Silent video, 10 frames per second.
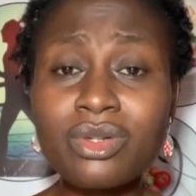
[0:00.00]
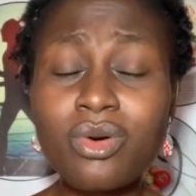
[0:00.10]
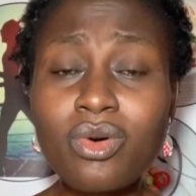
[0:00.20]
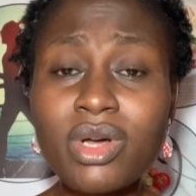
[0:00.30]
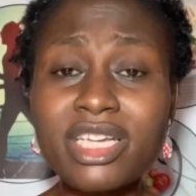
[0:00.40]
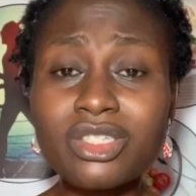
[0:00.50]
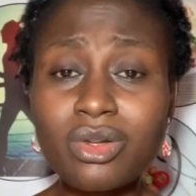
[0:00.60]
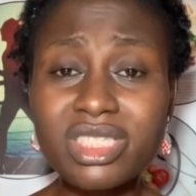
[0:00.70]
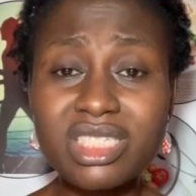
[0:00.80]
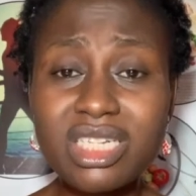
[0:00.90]
or
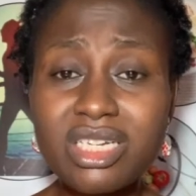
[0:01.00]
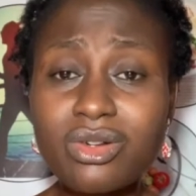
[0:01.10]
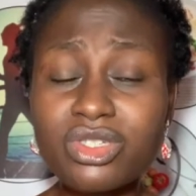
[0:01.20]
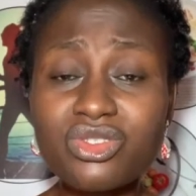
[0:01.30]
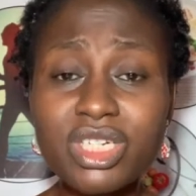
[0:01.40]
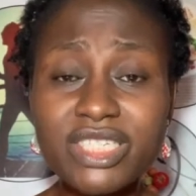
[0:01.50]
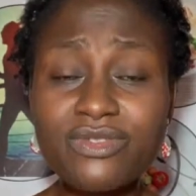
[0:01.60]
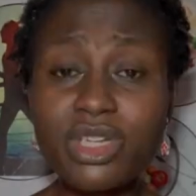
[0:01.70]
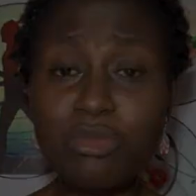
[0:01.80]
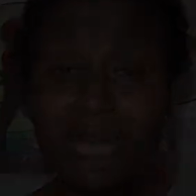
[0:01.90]
exhausting or
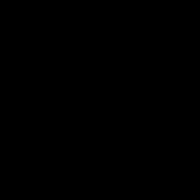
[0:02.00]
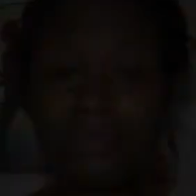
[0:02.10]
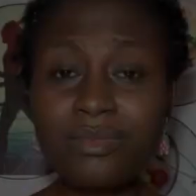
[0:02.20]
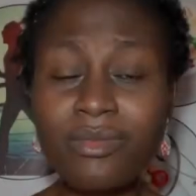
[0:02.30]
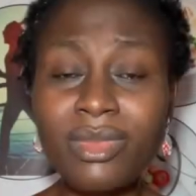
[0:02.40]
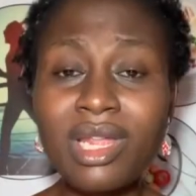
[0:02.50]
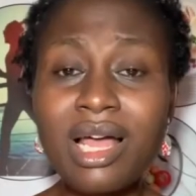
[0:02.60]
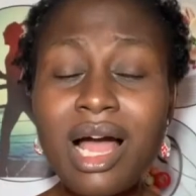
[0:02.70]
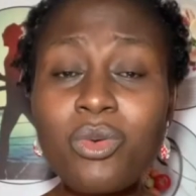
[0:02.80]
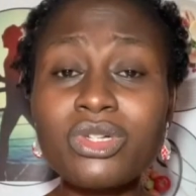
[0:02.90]
stressful it might be.
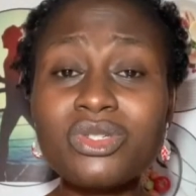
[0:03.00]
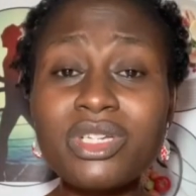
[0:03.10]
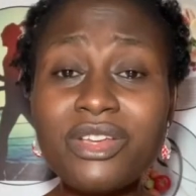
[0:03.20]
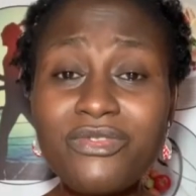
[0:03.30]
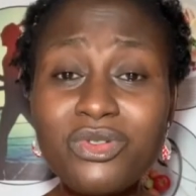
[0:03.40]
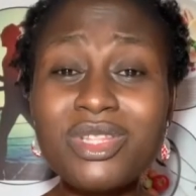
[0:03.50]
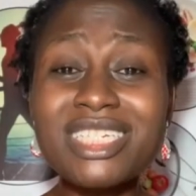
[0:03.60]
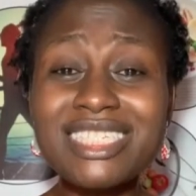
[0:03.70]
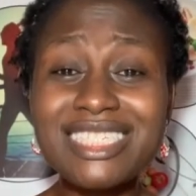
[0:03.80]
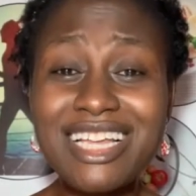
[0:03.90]
I want to give you the
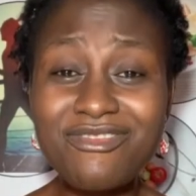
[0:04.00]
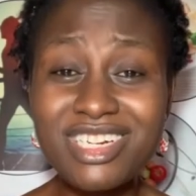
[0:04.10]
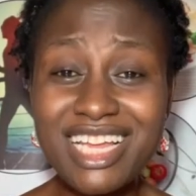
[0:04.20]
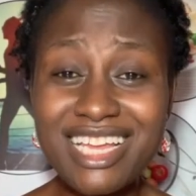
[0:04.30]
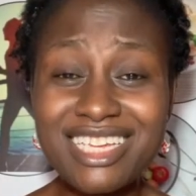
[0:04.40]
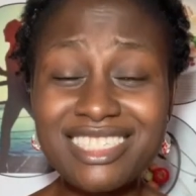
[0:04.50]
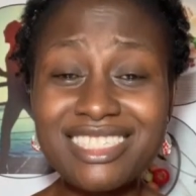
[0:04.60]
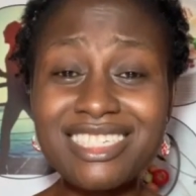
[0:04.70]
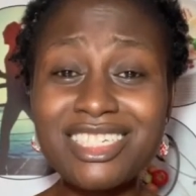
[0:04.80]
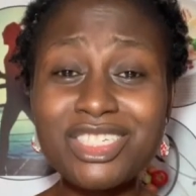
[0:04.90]
7
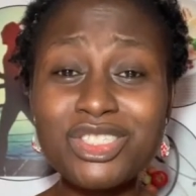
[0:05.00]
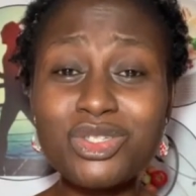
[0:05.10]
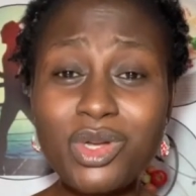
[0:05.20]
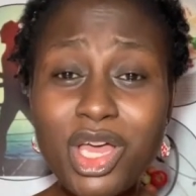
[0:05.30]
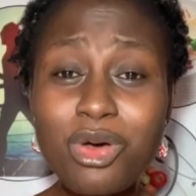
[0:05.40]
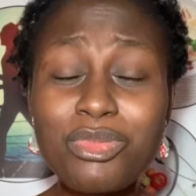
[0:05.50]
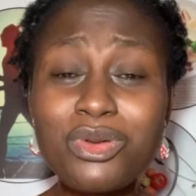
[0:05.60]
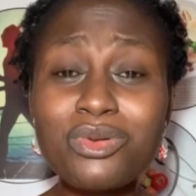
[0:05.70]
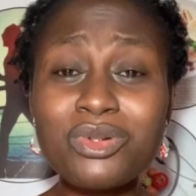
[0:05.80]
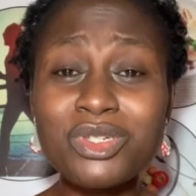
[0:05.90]
A's to help
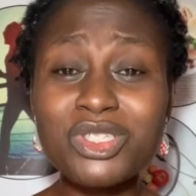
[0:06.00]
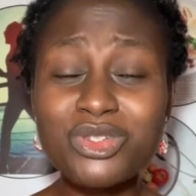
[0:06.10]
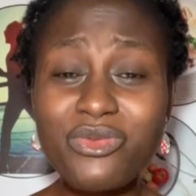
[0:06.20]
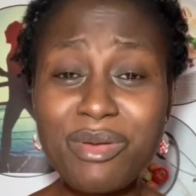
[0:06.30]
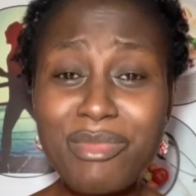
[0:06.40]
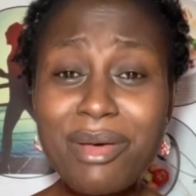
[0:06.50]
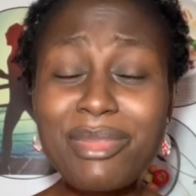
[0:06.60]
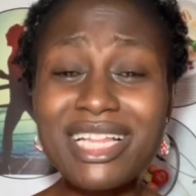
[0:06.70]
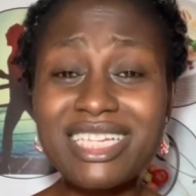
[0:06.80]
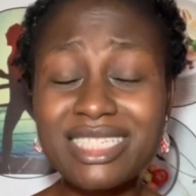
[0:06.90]
you to
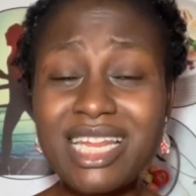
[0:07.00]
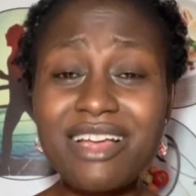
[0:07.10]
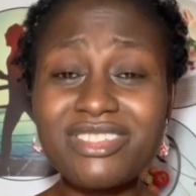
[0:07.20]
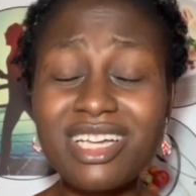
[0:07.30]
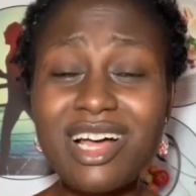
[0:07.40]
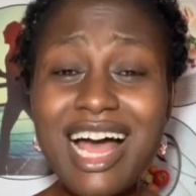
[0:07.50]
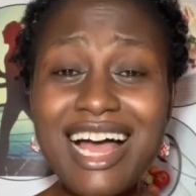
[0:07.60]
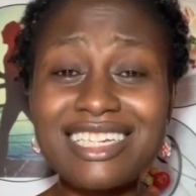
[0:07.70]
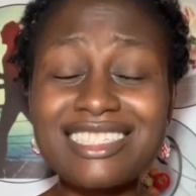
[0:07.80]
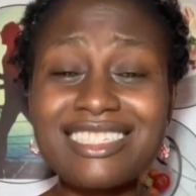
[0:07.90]
remember these lifestyle
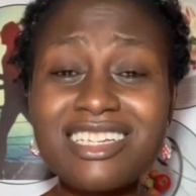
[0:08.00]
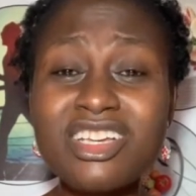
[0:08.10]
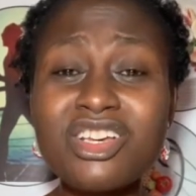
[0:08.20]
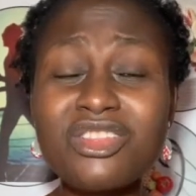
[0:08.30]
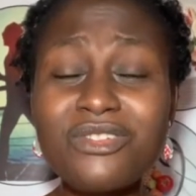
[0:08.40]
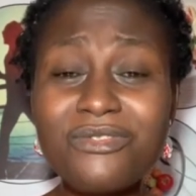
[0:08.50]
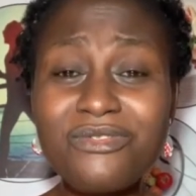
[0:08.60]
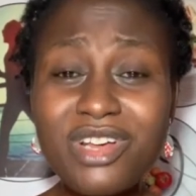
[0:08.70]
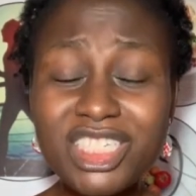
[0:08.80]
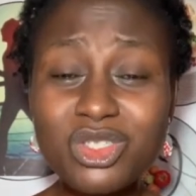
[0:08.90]
hacks. The
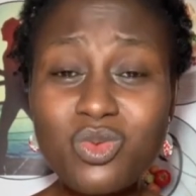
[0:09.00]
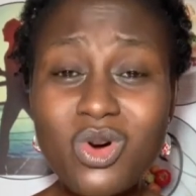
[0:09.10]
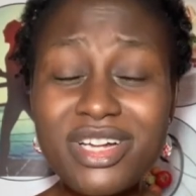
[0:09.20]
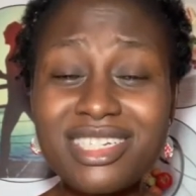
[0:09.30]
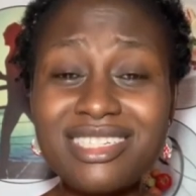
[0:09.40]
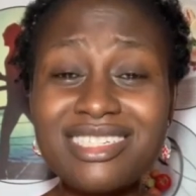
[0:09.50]
first one